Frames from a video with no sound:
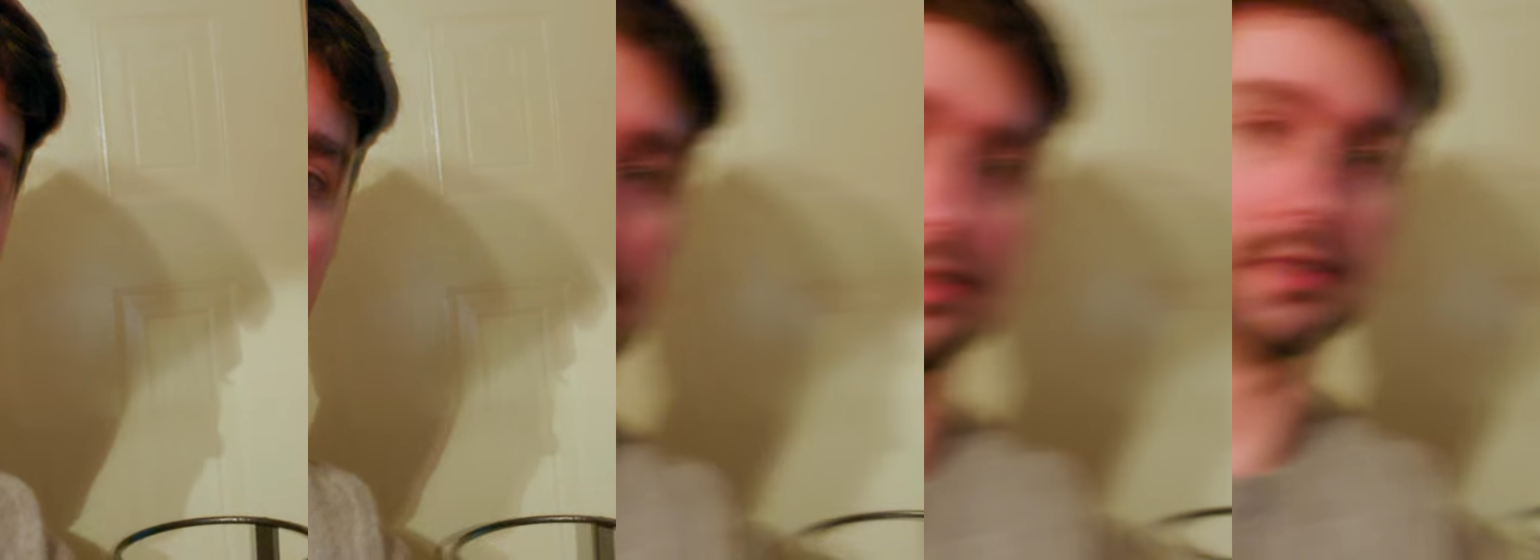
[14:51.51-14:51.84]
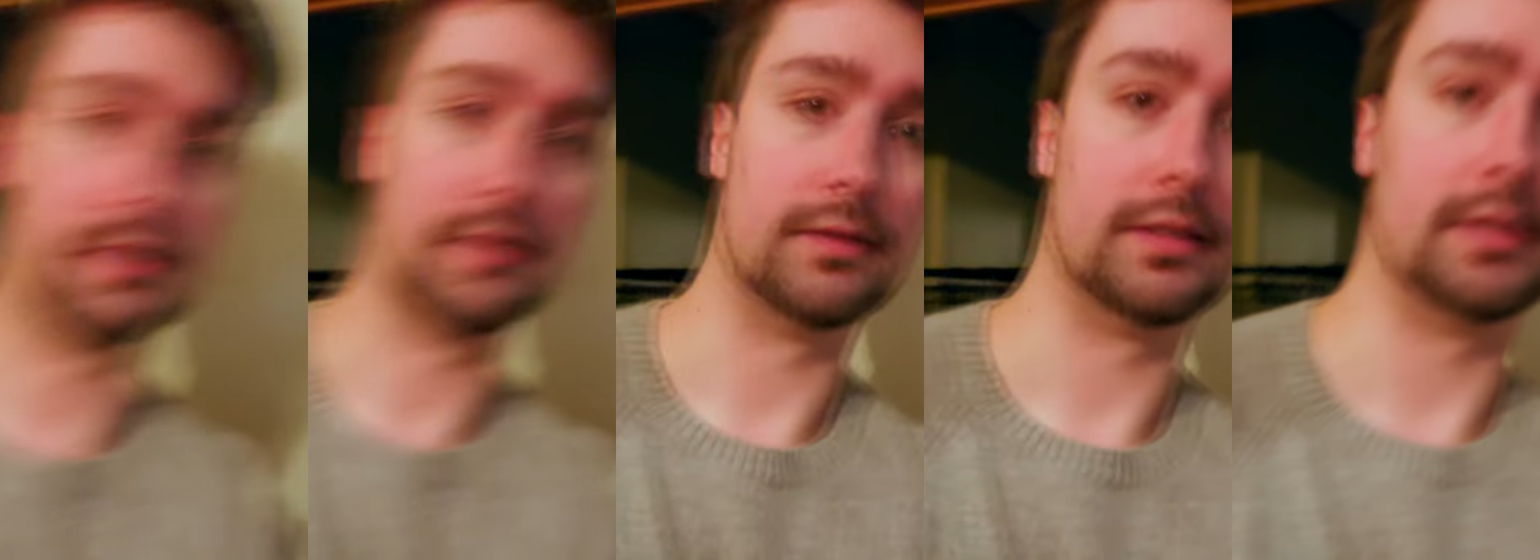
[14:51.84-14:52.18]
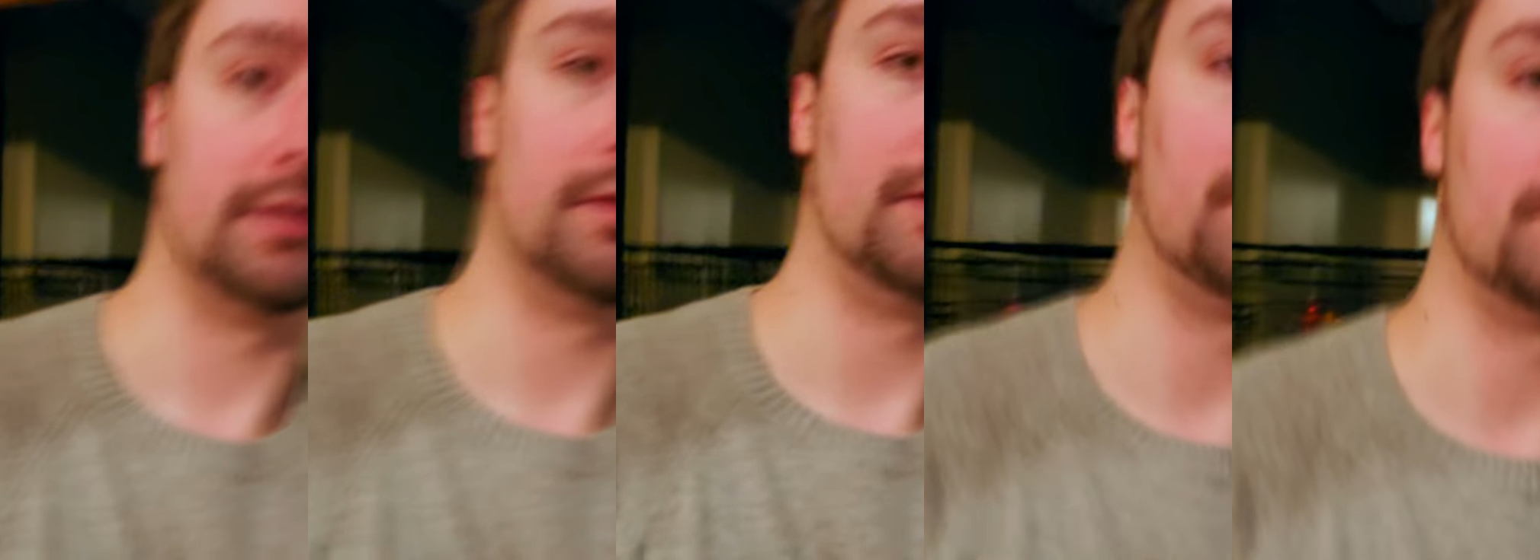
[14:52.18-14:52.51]
But
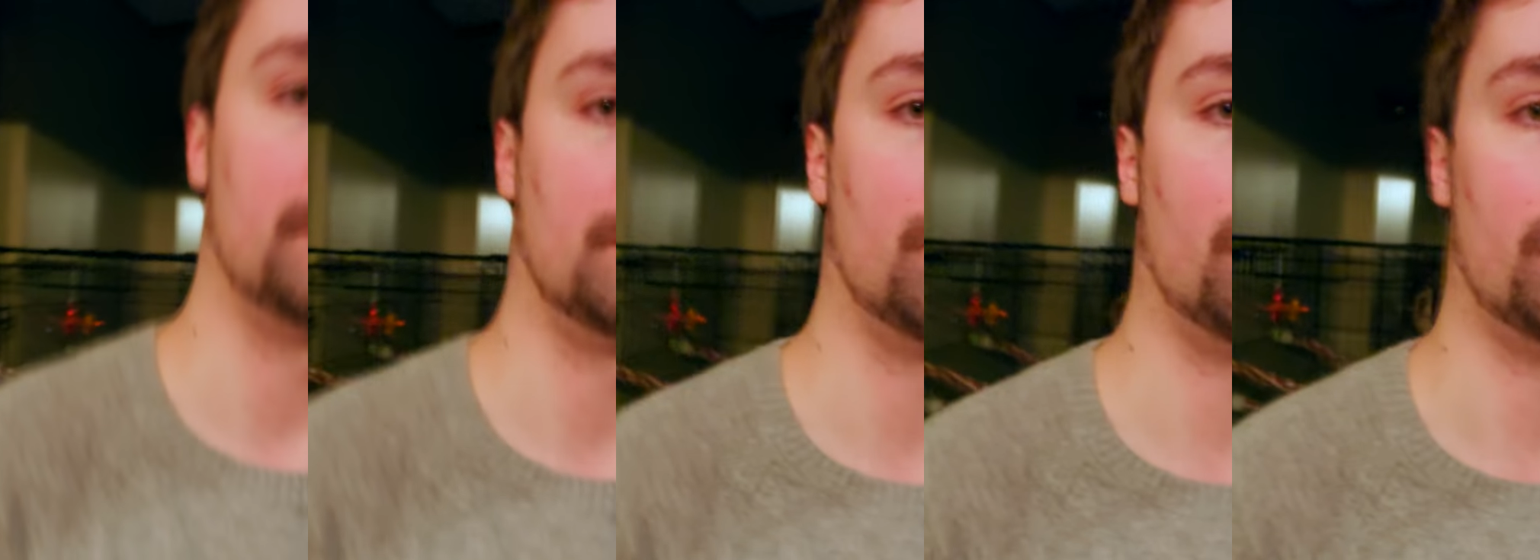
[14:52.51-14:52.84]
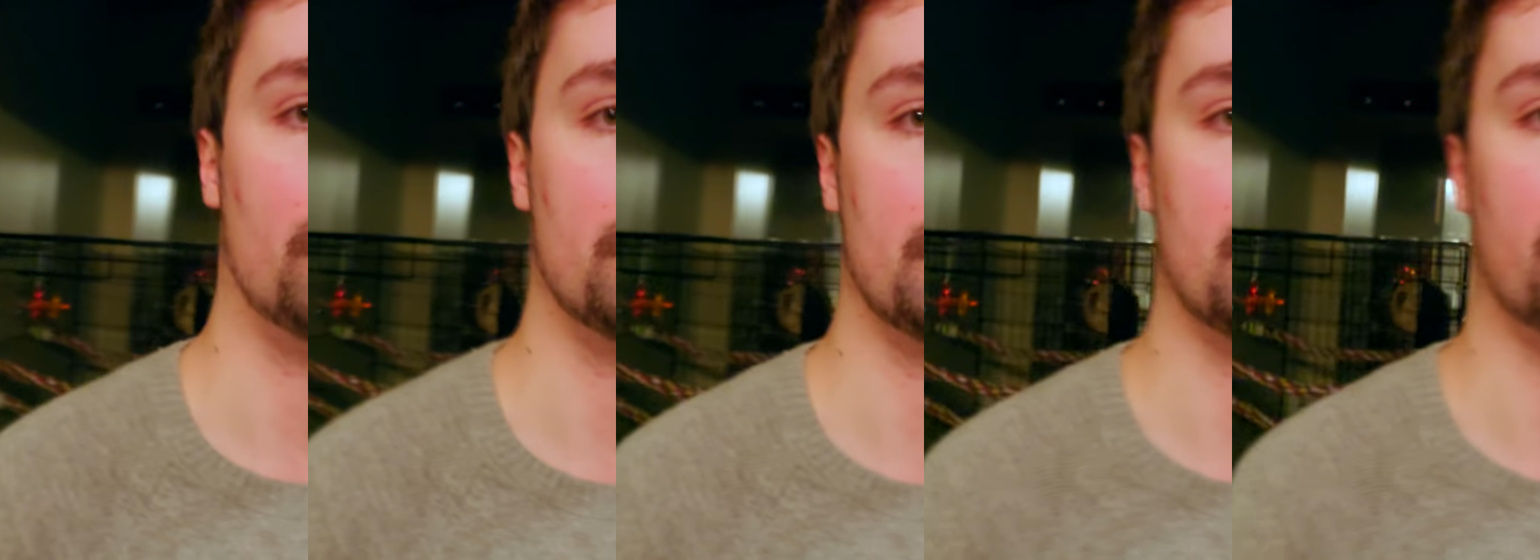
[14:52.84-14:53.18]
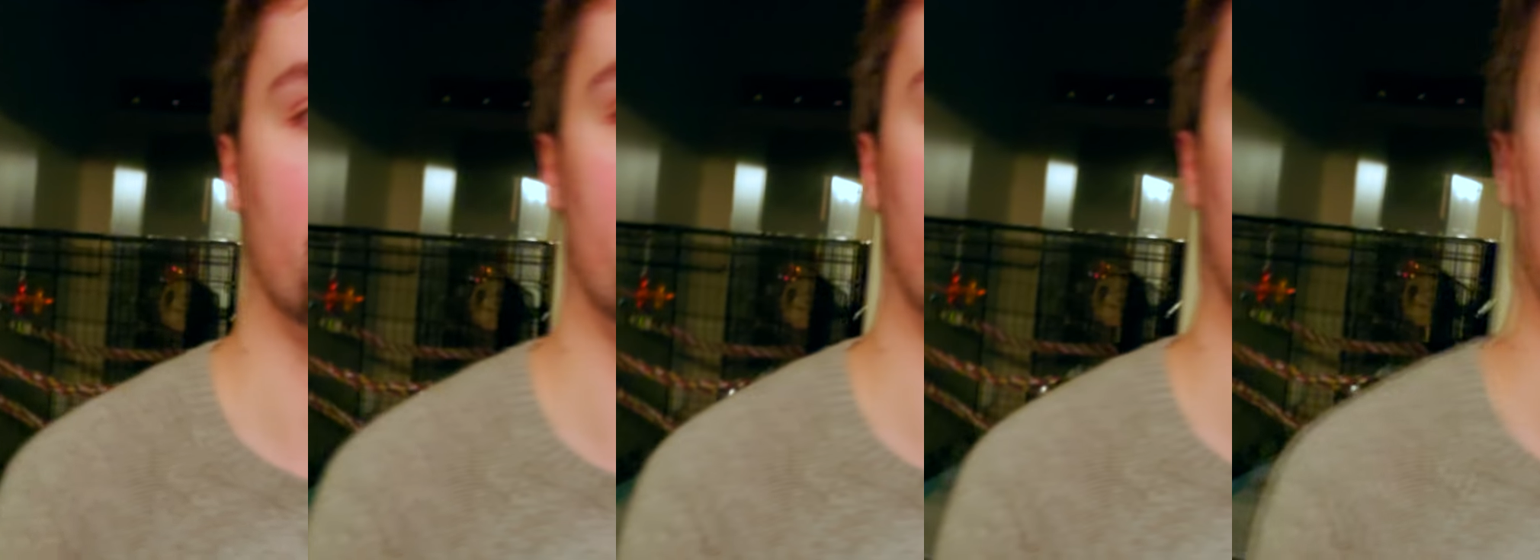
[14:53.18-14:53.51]
yeah, here's the quarantine
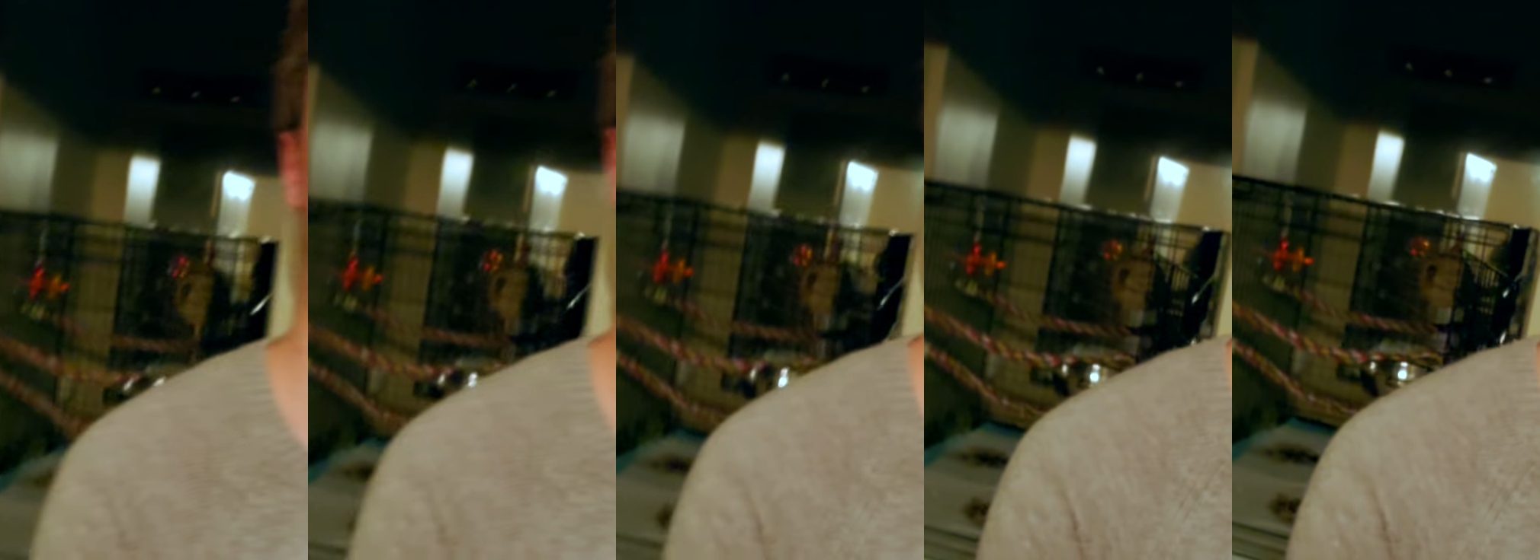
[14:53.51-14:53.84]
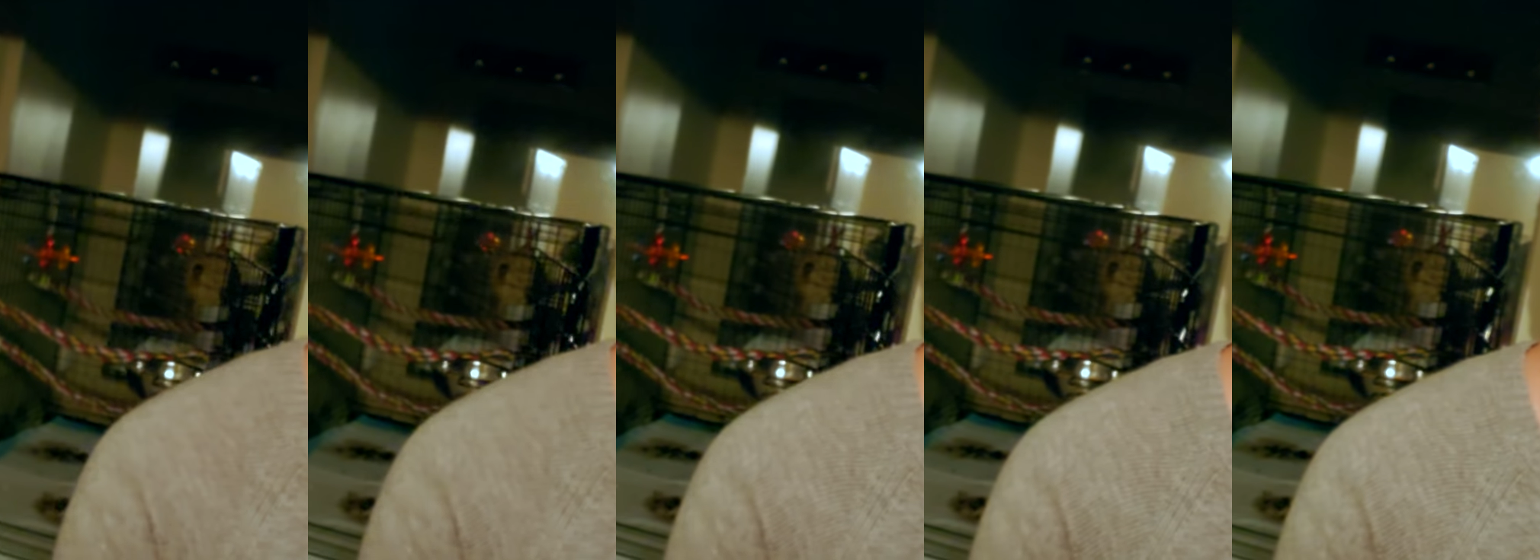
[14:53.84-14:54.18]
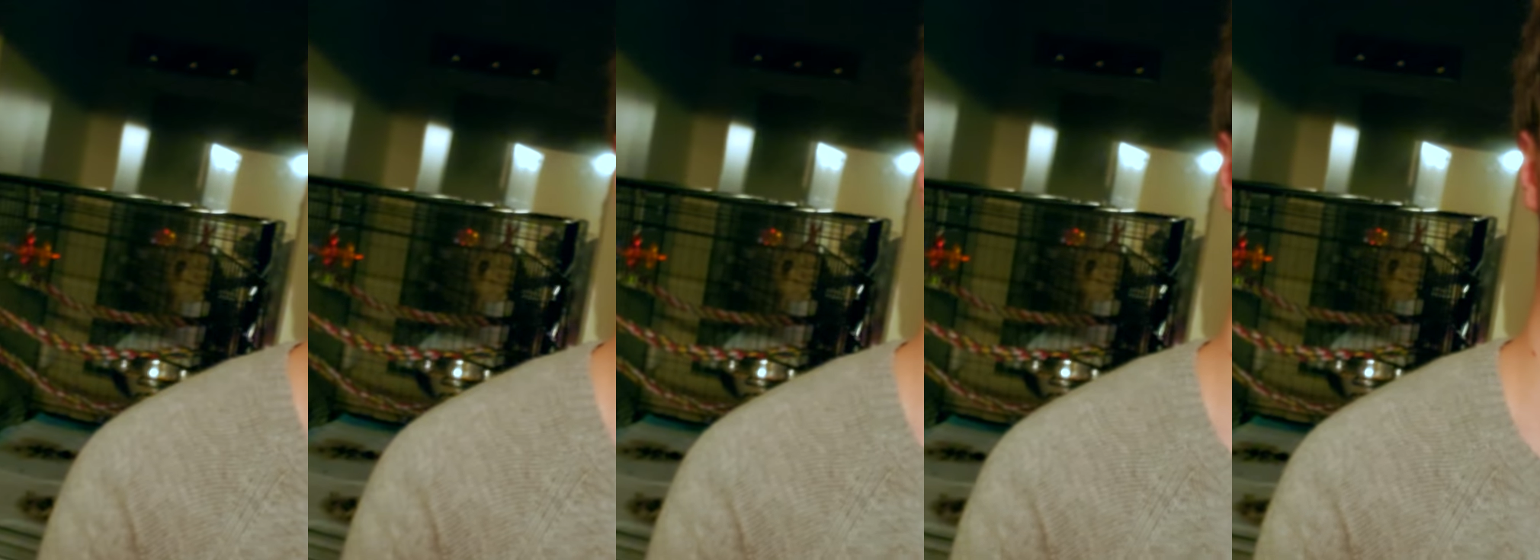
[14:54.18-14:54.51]
back here, if you guys can see.